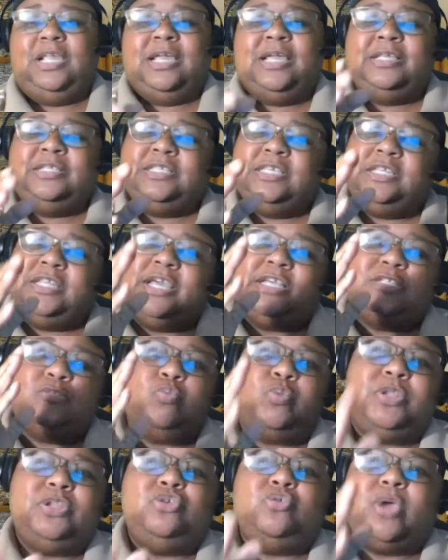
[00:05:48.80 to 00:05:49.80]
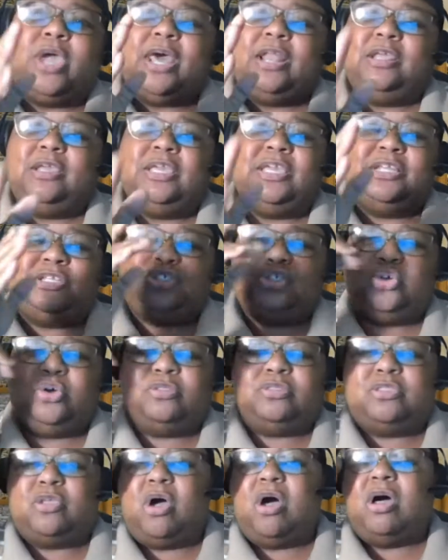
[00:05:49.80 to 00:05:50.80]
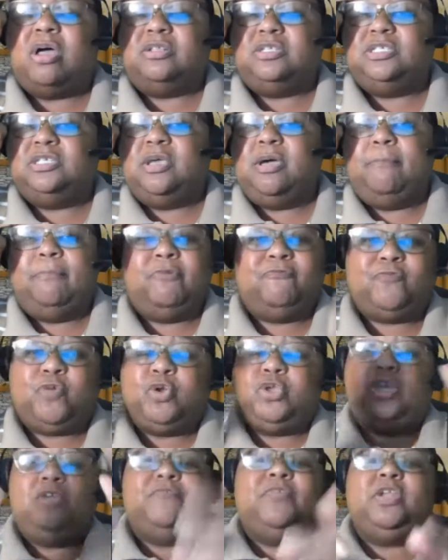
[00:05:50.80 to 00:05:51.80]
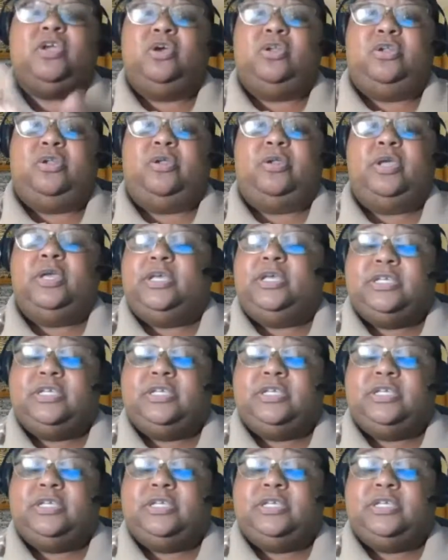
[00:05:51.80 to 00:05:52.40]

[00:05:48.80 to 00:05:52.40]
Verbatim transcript: and see, that's when you got to get your thoughts before you even get there.